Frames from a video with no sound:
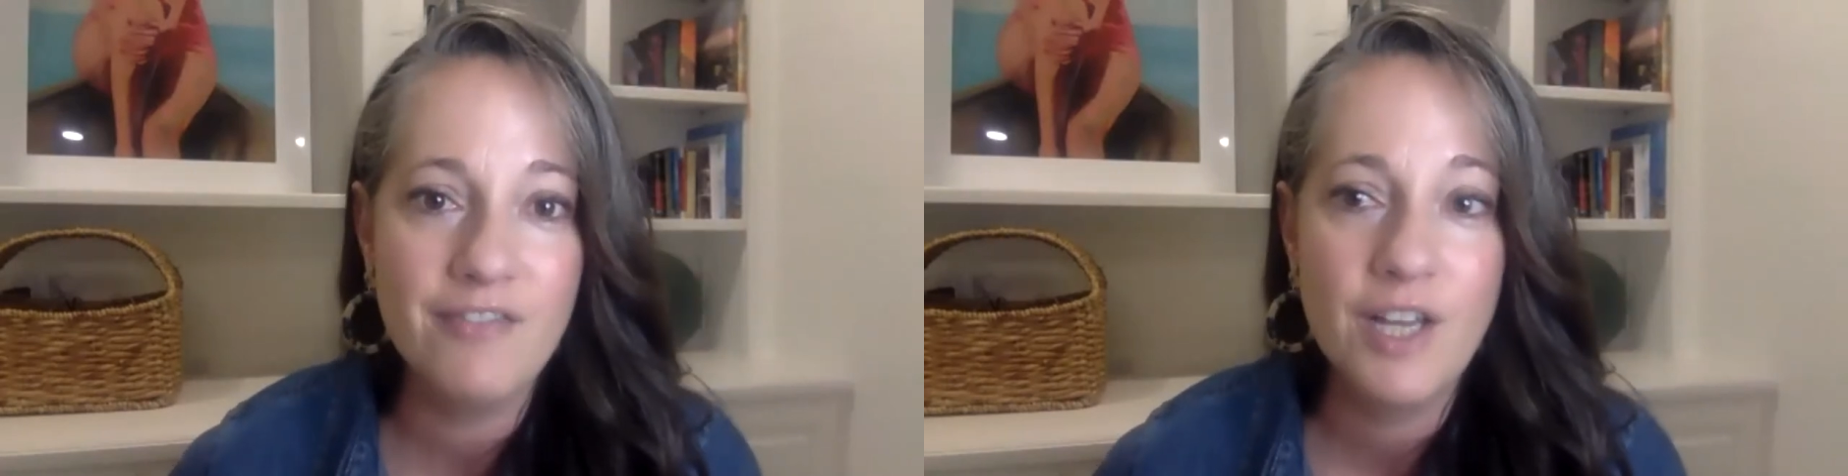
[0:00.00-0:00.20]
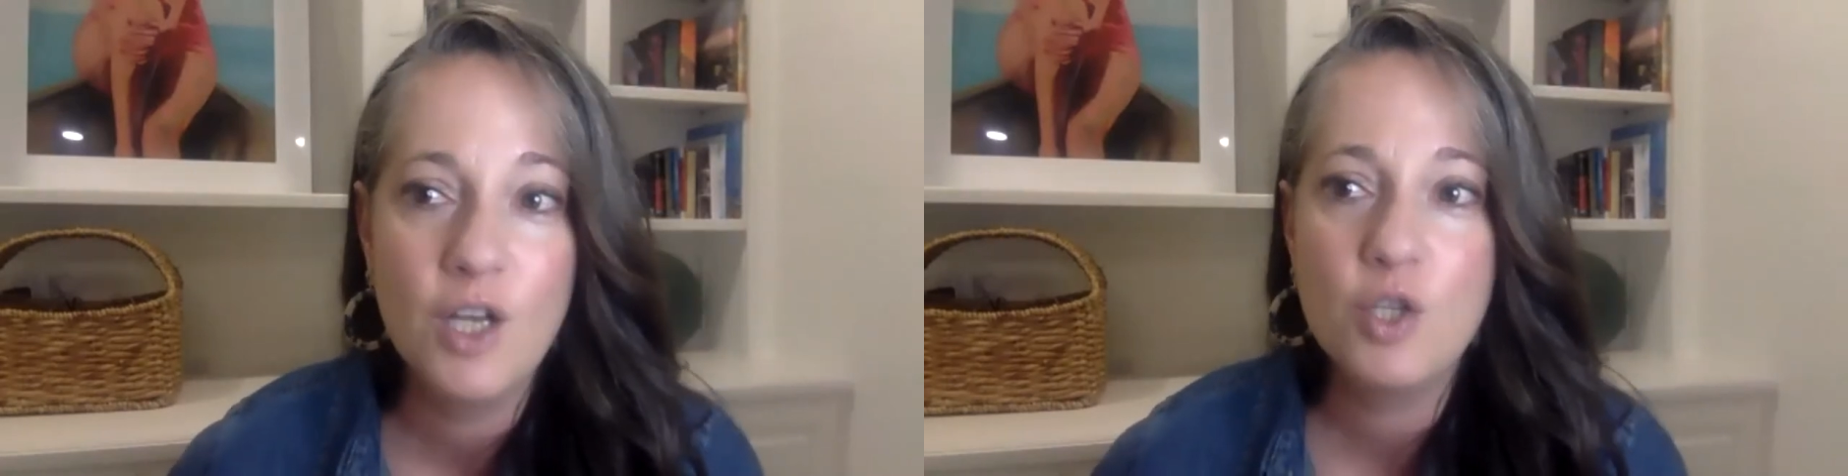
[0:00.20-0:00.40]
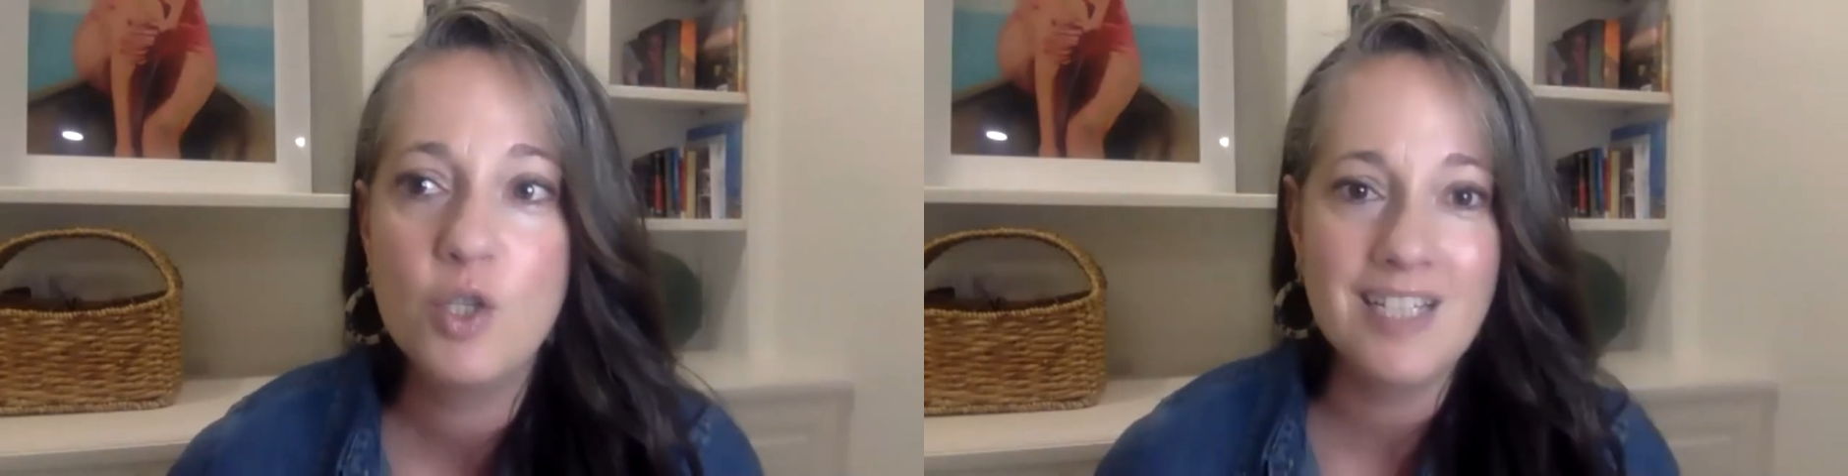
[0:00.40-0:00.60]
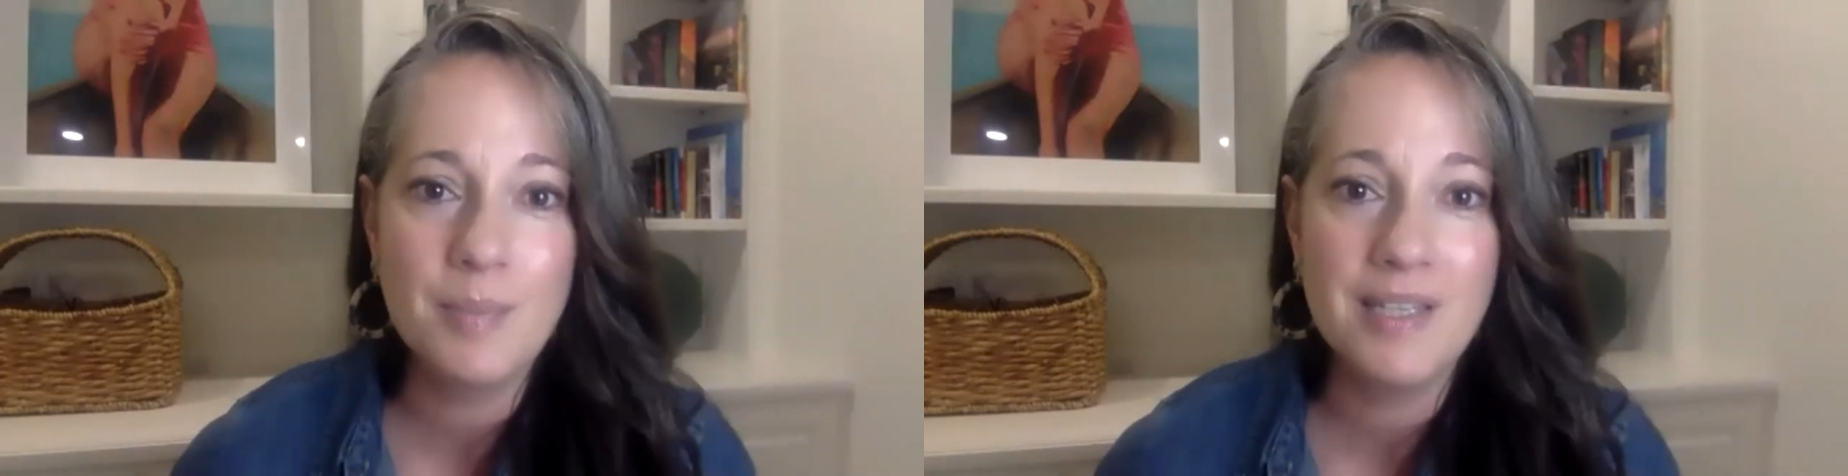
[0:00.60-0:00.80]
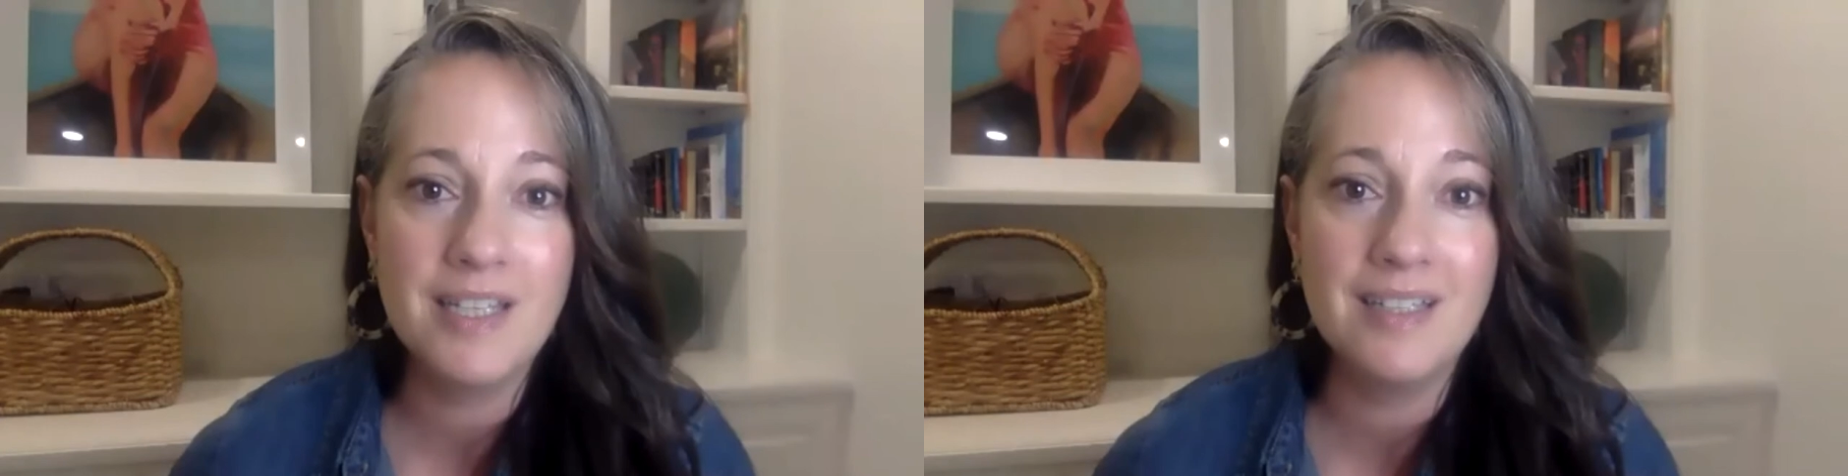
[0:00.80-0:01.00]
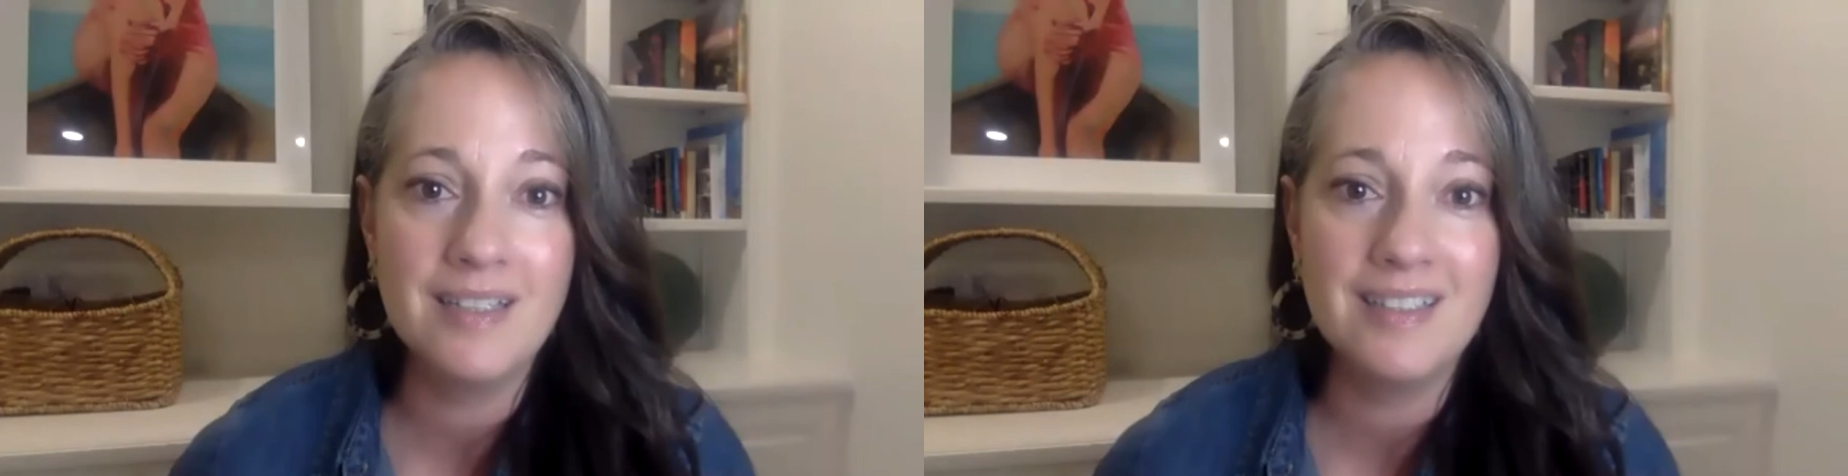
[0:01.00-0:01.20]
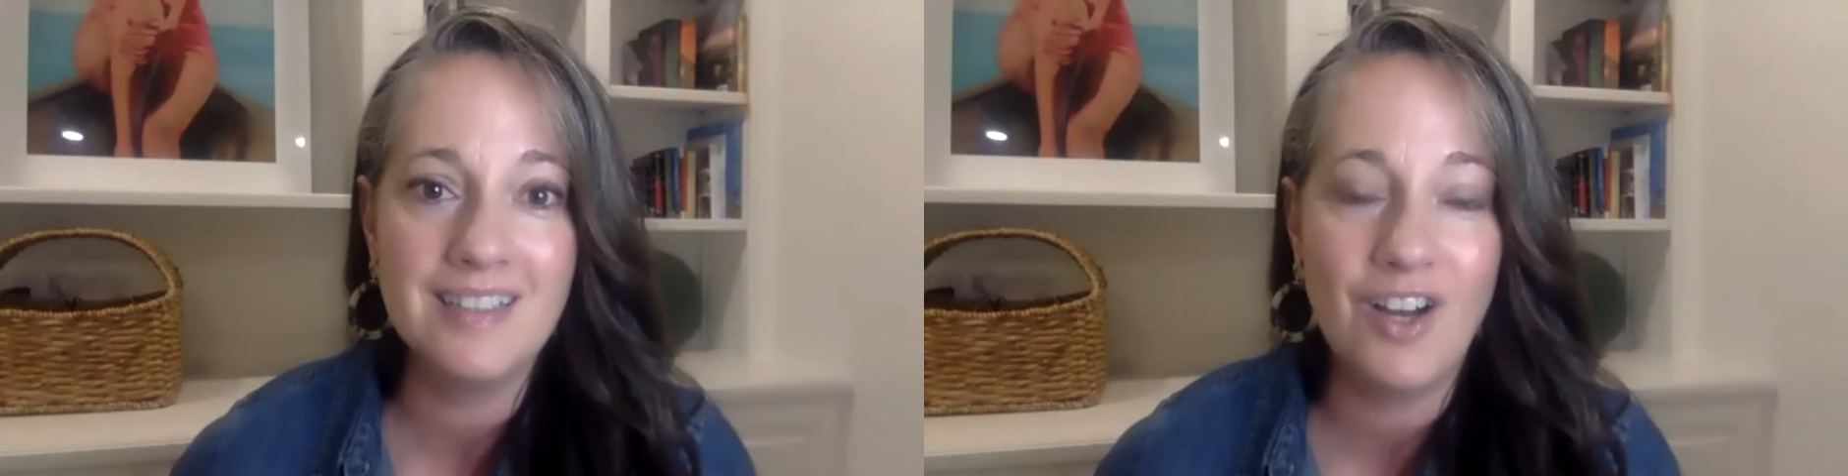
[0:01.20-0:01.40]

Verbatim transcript: embracing some of the